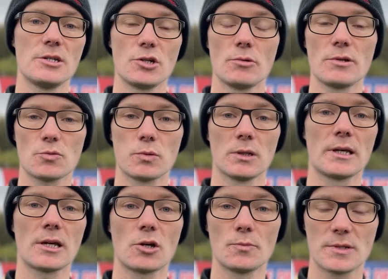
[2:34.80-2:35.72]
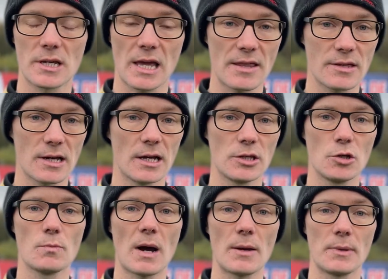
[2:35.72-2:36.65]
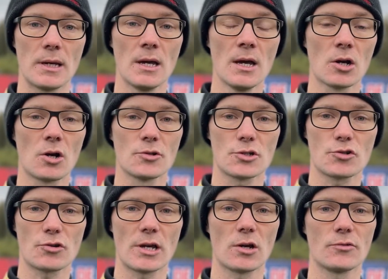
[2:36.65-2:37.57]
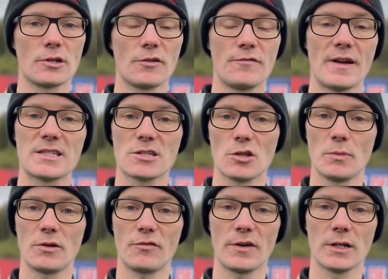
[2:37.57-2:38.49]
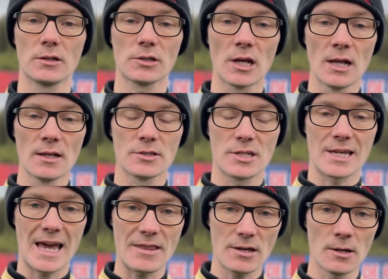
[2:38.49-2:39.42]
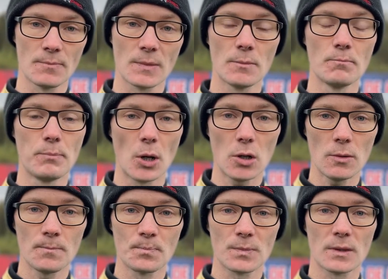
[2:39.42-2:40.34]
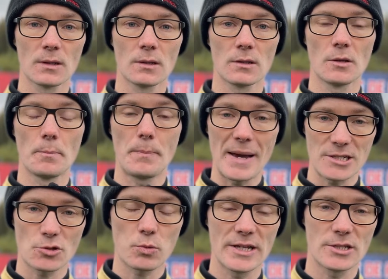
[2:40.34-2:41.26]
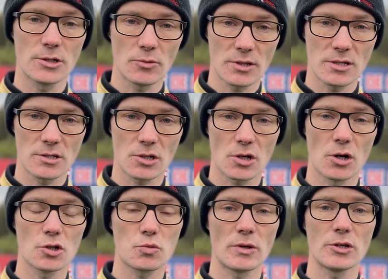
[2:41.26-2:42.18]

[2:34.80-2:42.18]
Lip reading: units will link up together and you might be concentrating on the defense and the midfield together, but the best way to do this as a coach when